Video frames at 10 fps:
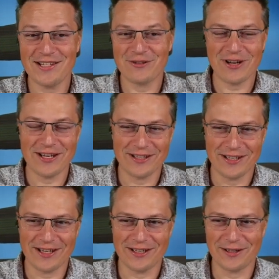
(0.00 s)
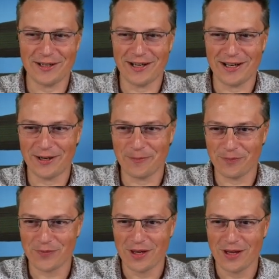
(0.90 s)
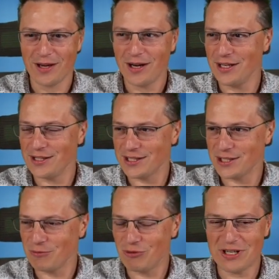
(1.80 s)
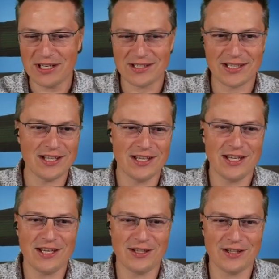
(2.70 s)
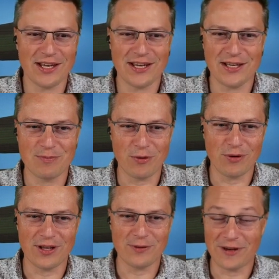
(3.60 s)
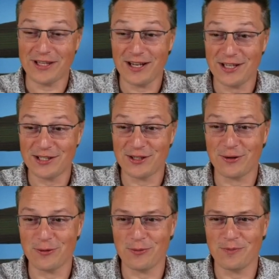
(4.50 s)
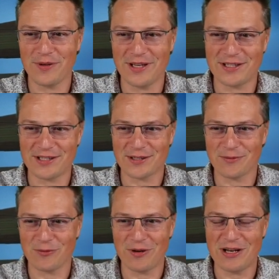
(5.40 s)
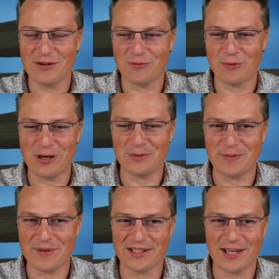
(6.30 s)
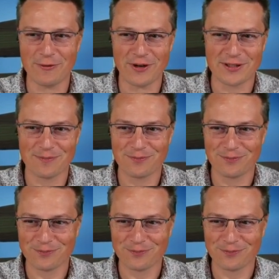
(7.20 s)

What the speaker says: It's great. Yeah. It's really sunny day in Poland finally, so it's really optimistic day for us.